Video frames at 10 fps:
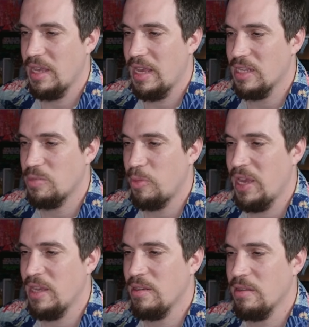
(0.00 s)
it's
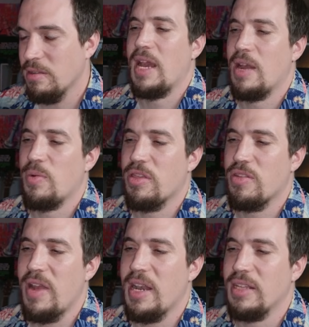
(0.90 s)
pinned and we're
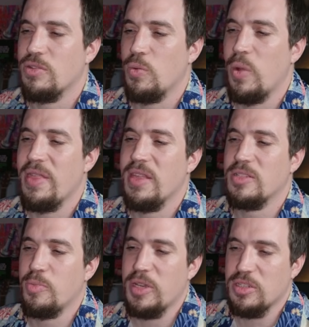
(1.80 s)
threatening to win this
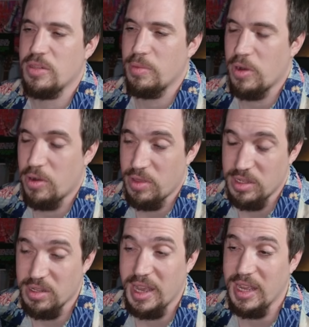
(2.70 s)
bishop or
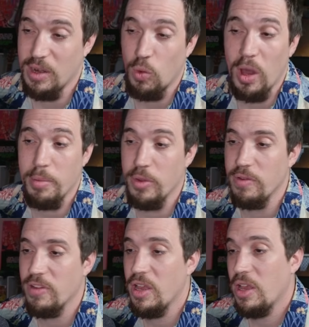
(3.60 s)
this knight in one
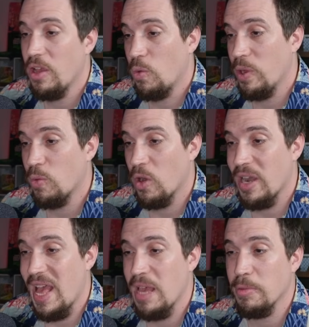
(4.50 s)
move. We weren't
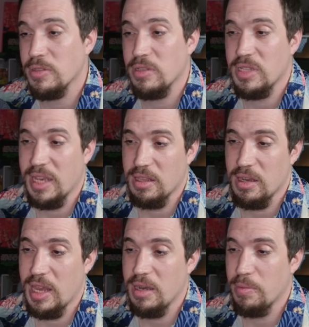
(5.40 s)
able to take the
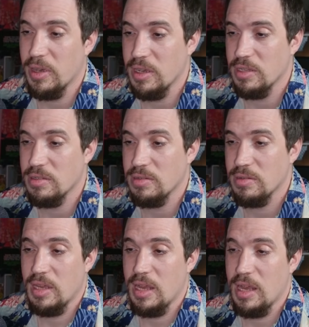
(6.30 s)
knight because
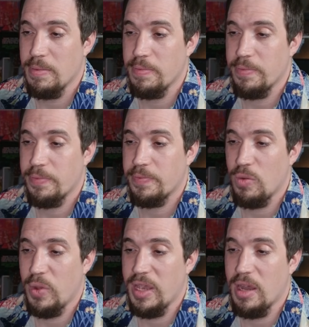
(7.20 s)

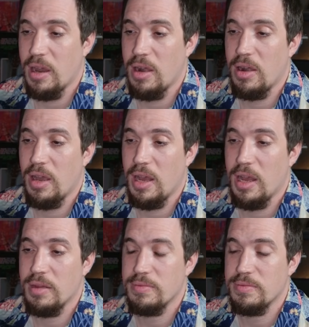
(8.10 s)
we
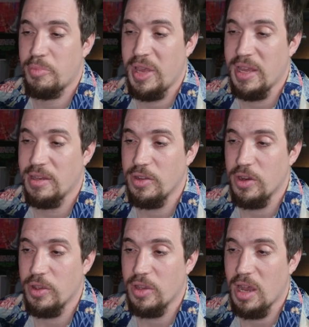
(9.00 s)
are pinned. You know,
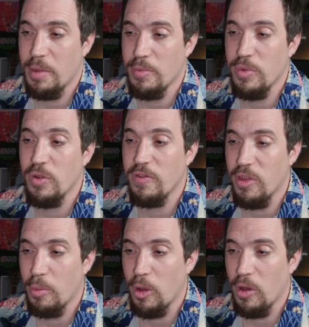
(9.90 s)
you can't move the
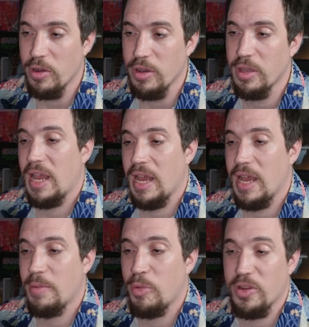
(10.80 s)
pawn
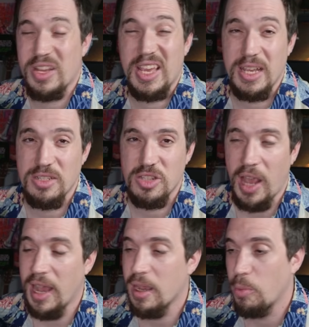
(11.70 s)
and put your king in
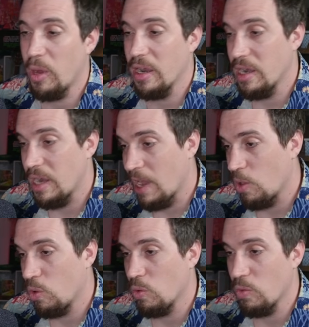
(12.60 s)
check, but
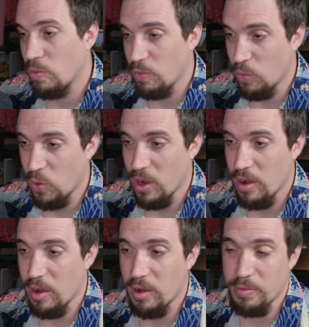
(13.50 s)
now
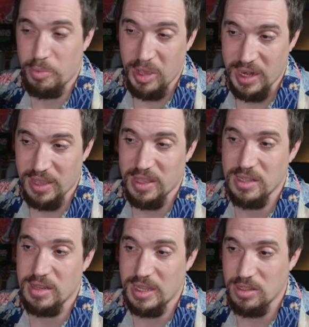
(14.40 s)
we're pinning
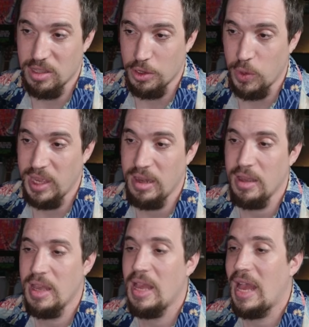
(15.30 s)
this knight to the queen
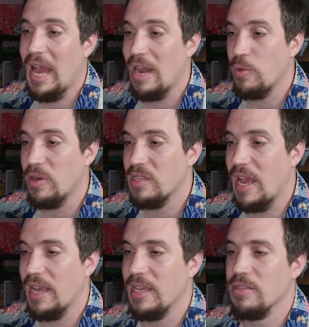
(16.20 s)
and we're
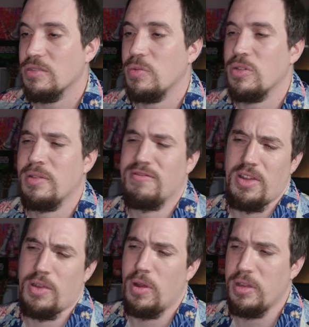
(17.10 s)
attacking. So we're doing
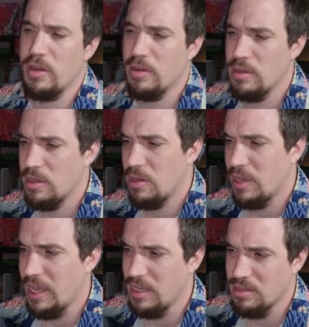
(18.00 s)
very well here.
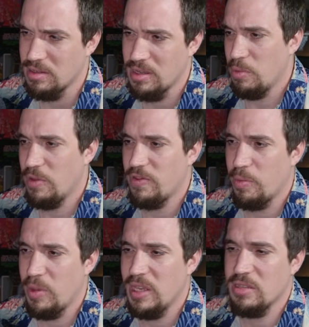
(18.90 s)
Okay, he's moved a
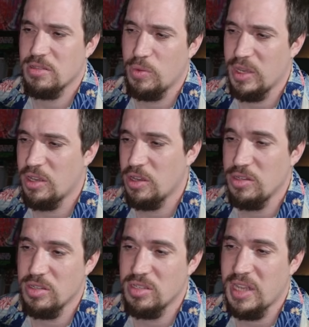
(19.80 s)
piece, so we could
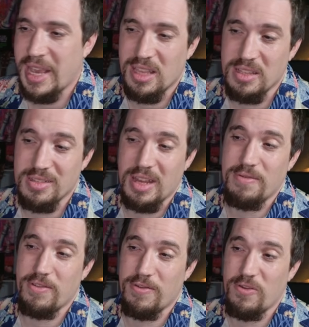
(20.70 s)
just take this knight
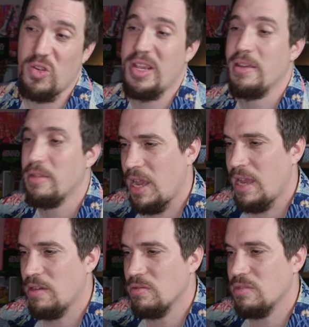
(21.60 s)
for free. I
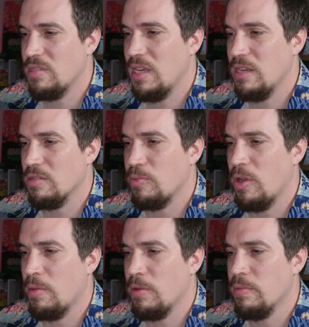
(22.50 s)
don't see it as a
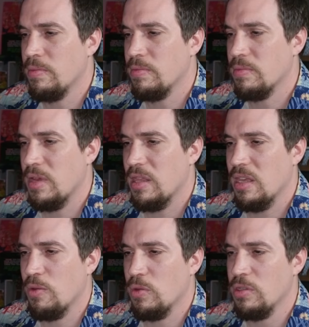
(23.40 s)
problem. I
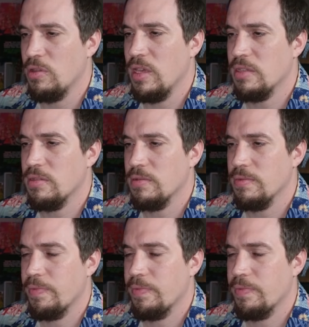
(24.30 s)
think we'll do this.